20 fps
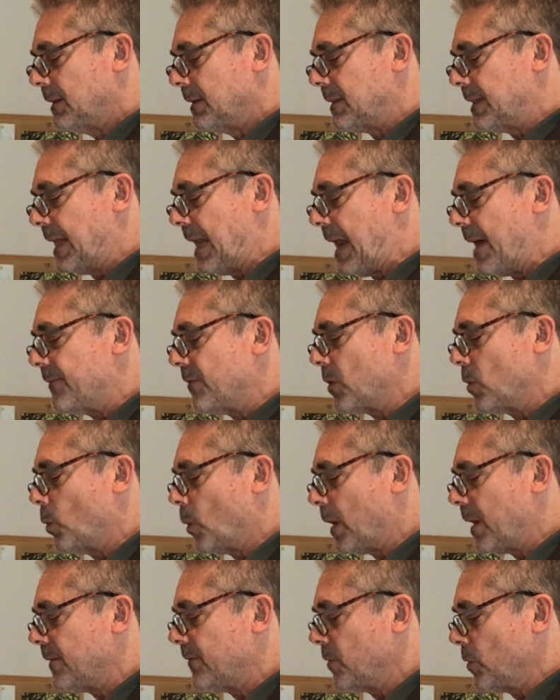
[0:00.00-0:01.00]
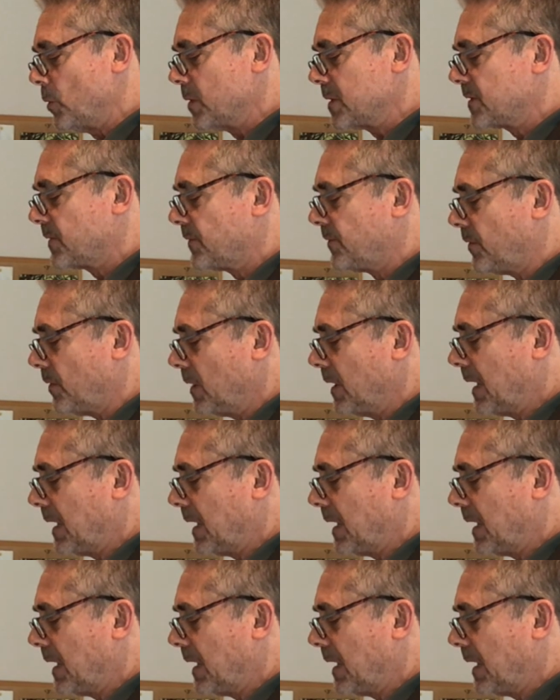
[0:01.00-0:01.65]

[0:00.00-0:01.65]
that every one of you is fully